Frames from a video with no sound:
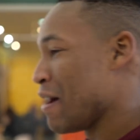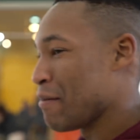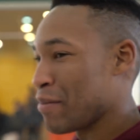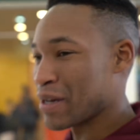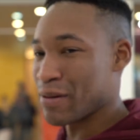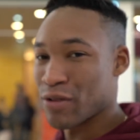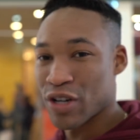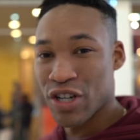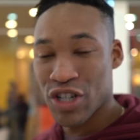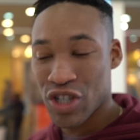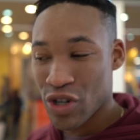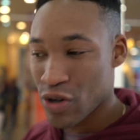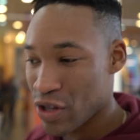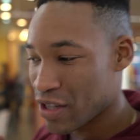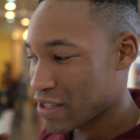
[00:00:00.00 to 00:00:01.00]
But I'm gonna
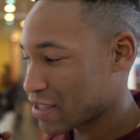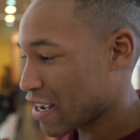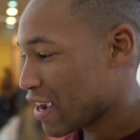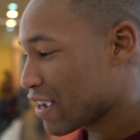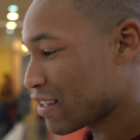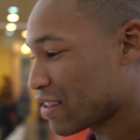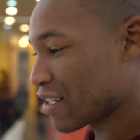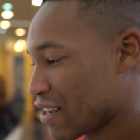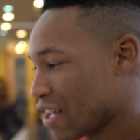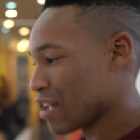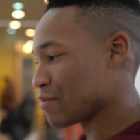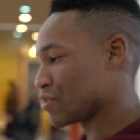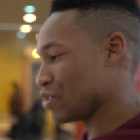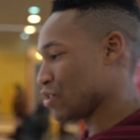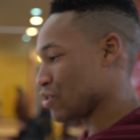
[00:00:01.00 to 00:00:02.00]
show you the diet that
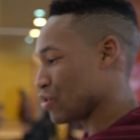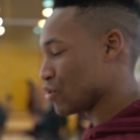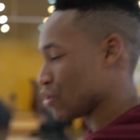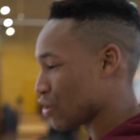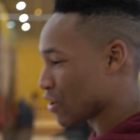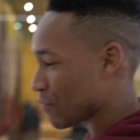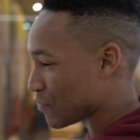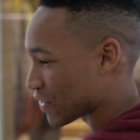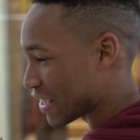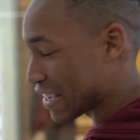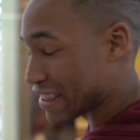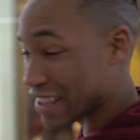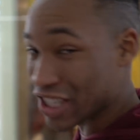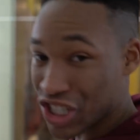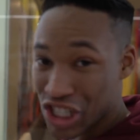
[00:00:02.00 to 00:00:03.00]
helps you
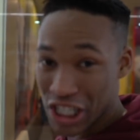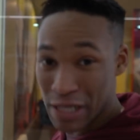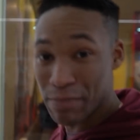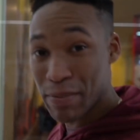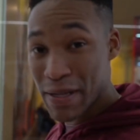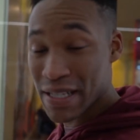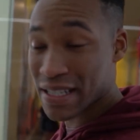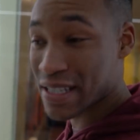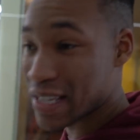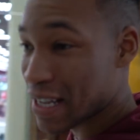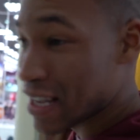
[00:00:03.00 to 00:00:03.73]
get the cheapest